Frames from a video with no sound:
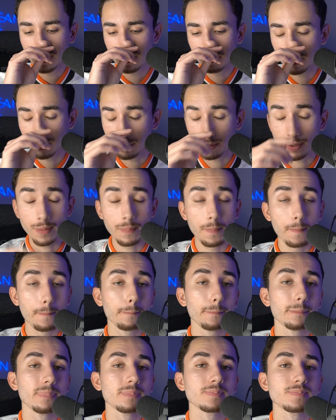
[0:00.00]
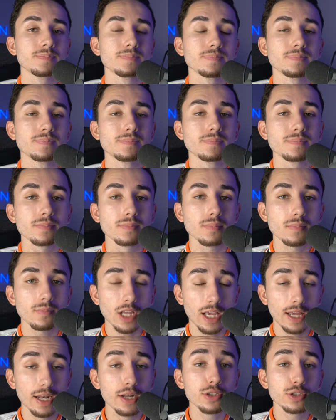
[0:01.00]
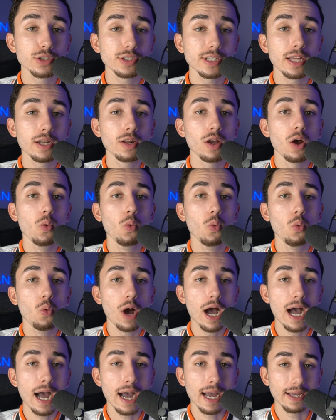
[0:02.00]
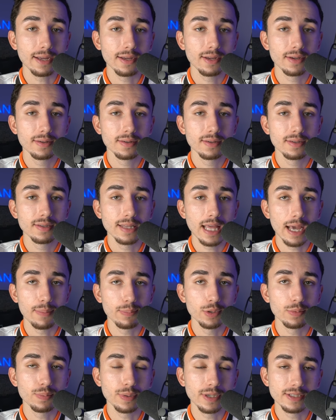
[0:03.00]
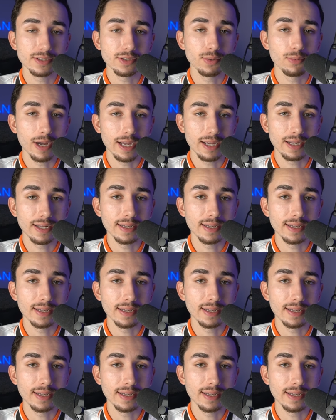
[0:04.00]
blueprint and understand why that blueprint is the way it